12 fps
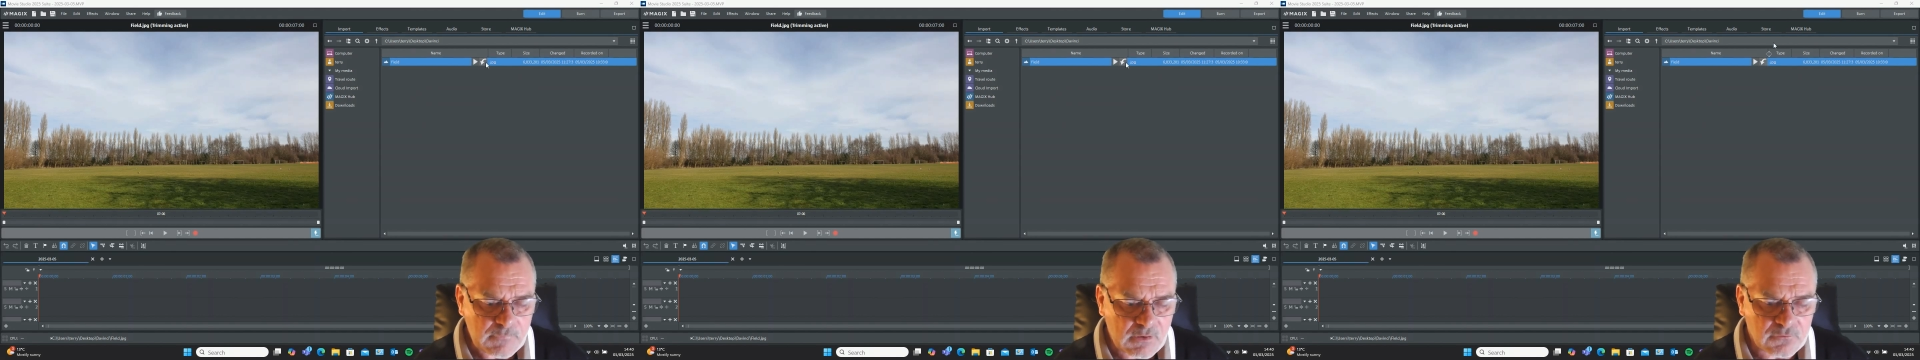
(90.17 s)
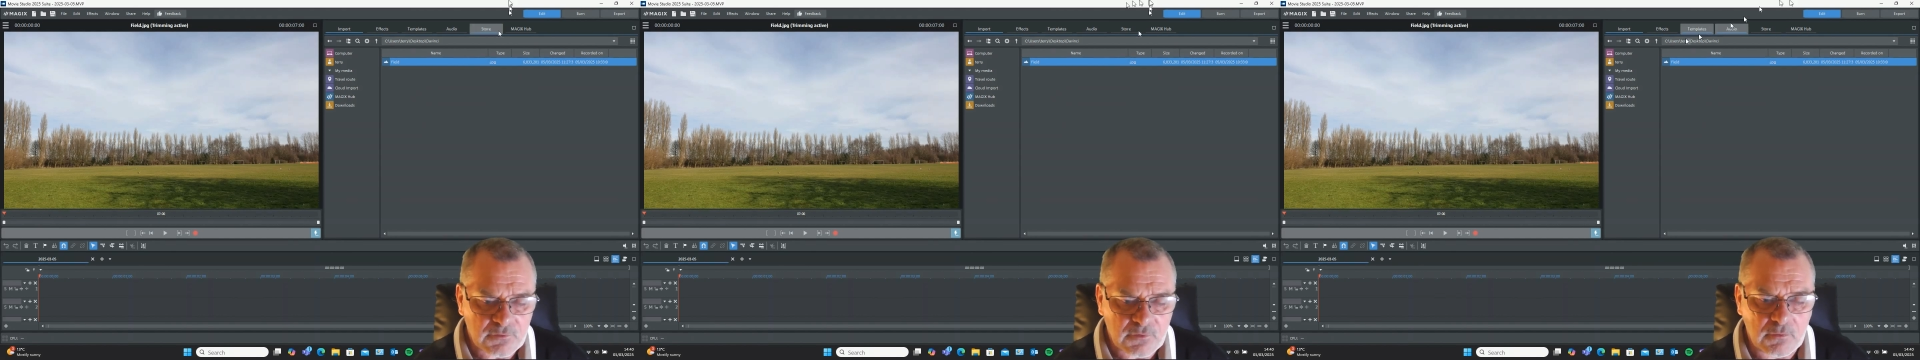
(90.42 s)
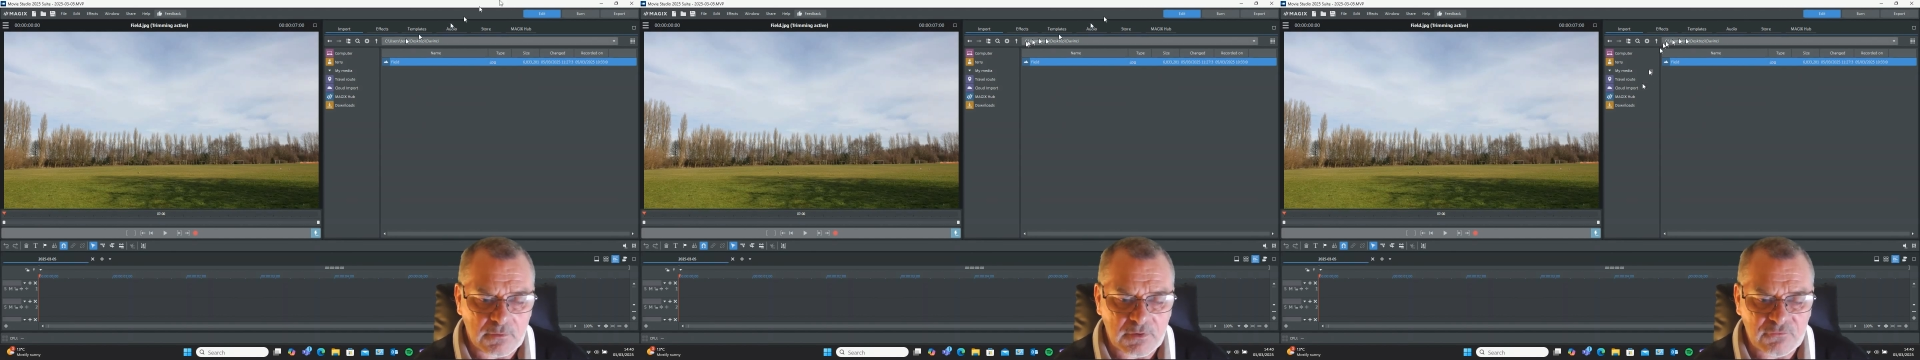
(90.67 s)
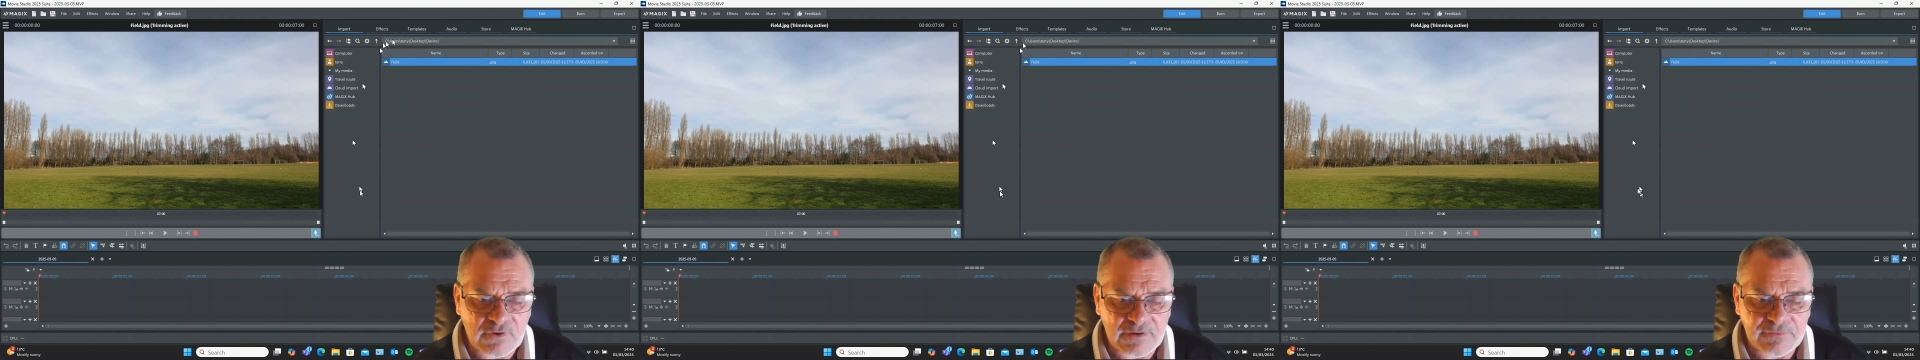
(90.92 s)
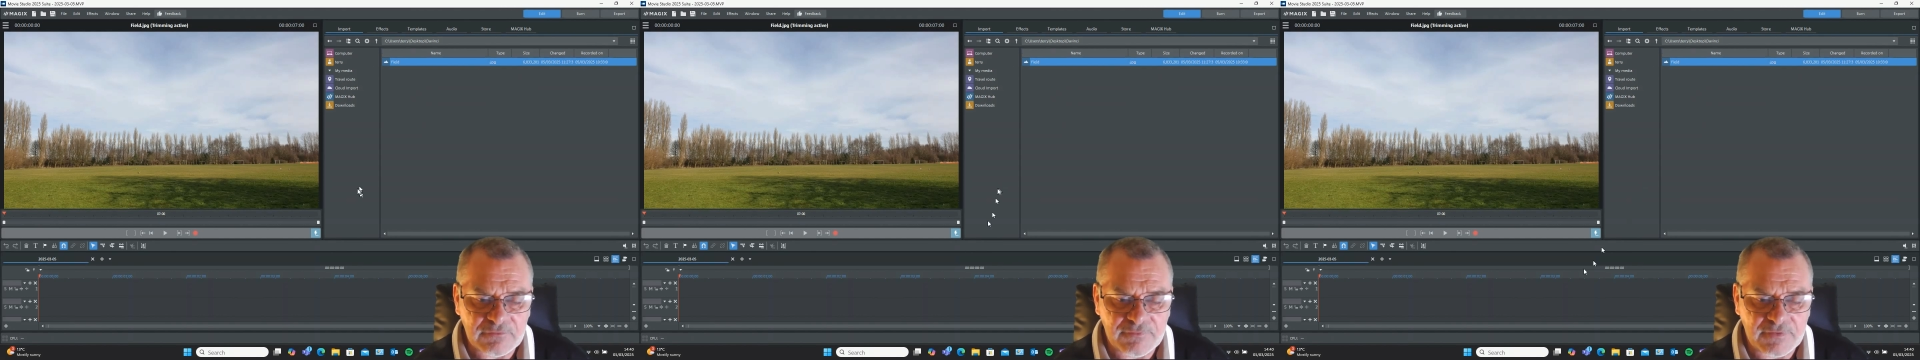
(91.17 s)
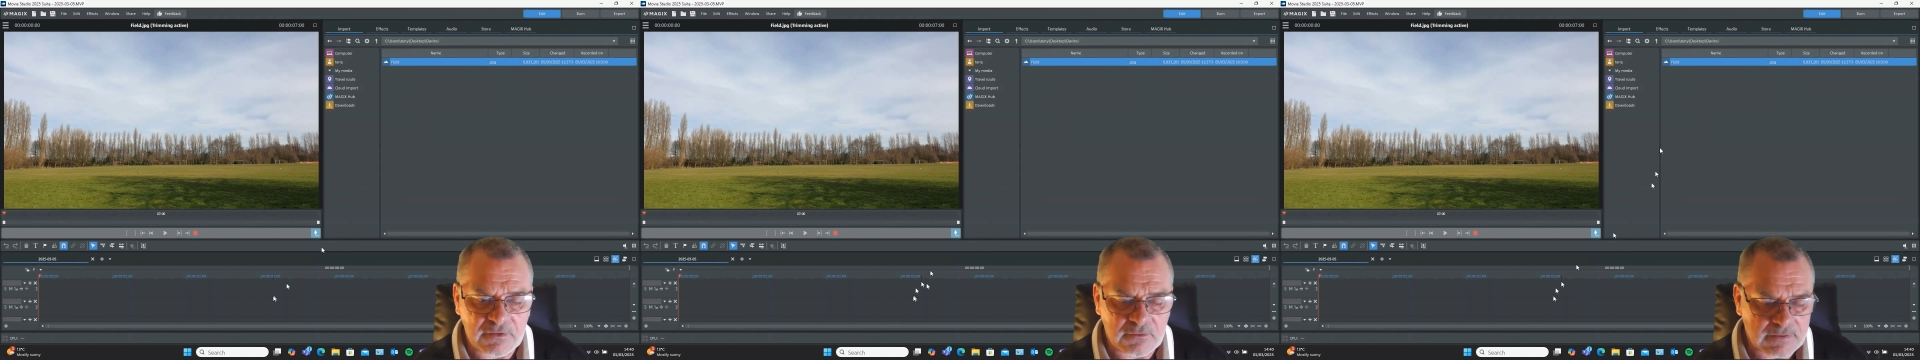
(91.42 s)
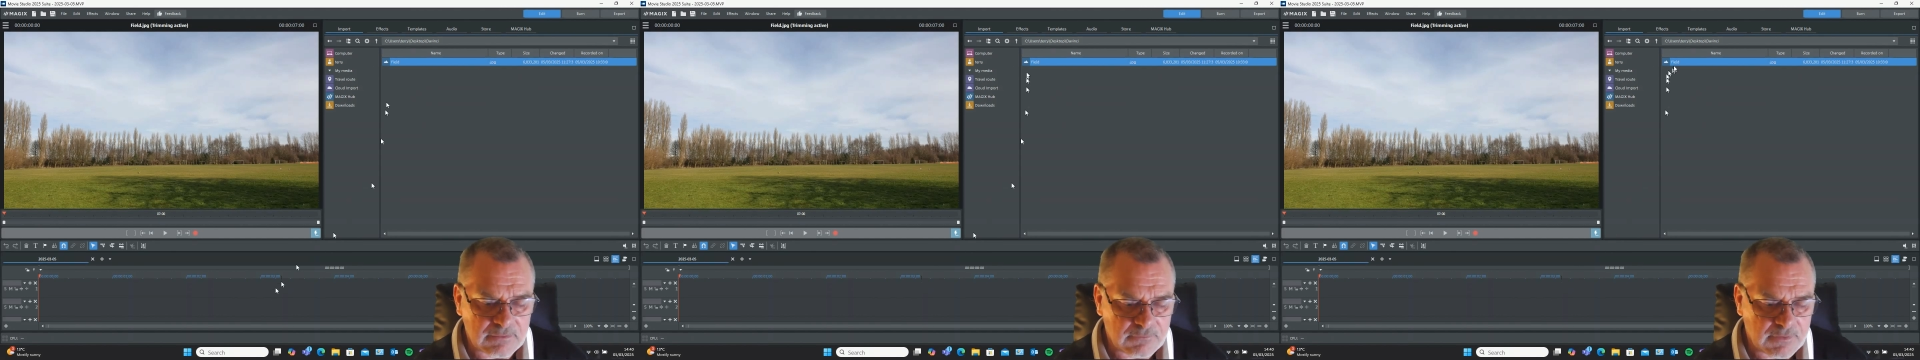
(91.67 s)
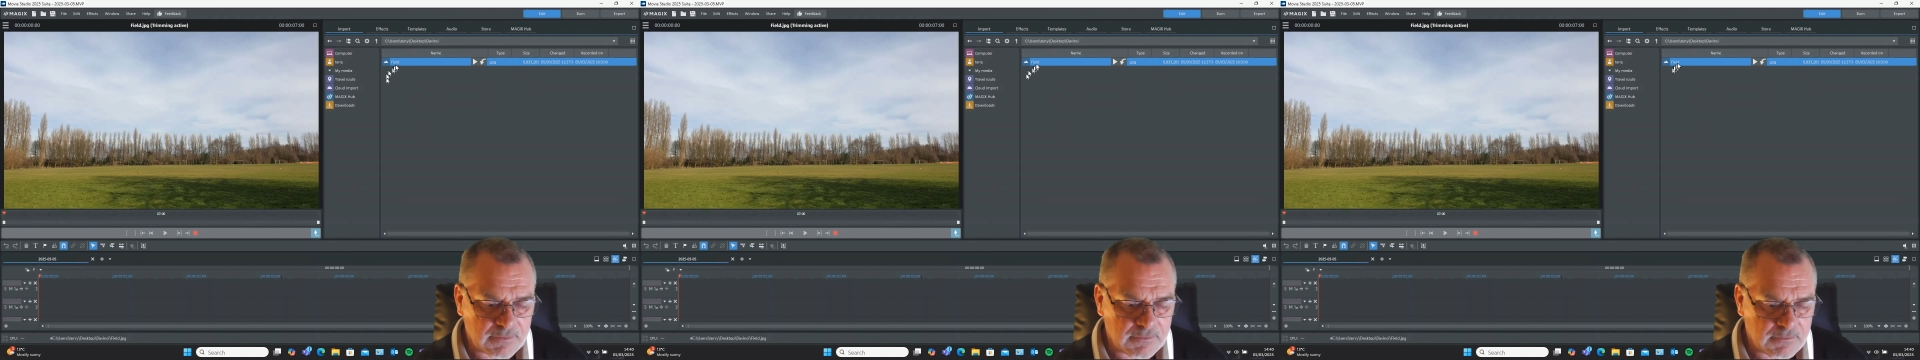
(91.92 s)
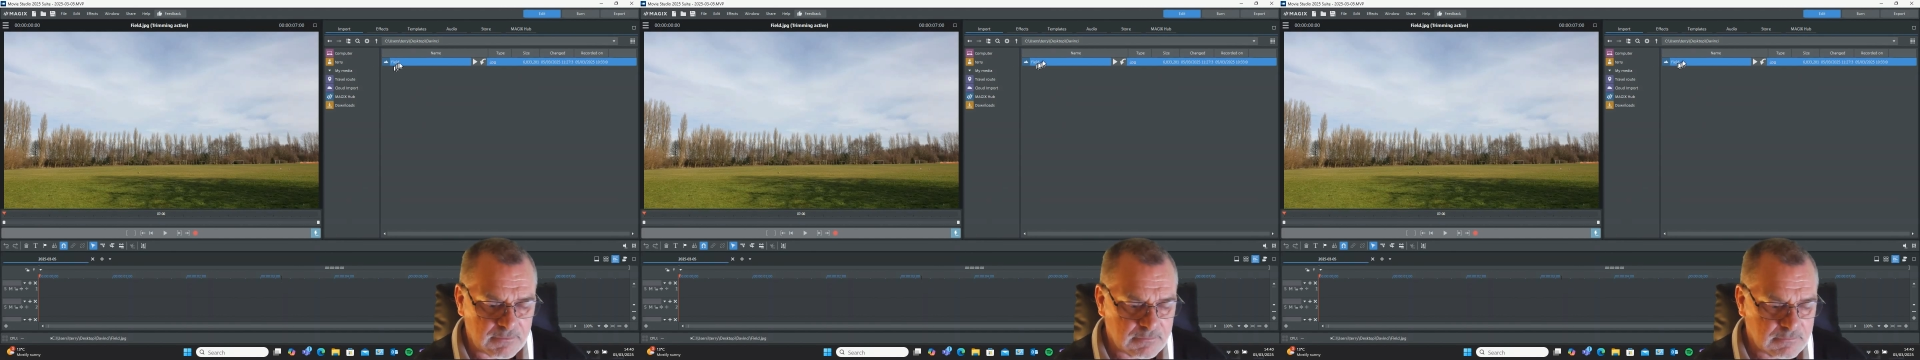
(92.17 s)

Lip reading: So I'm going to drag this video down here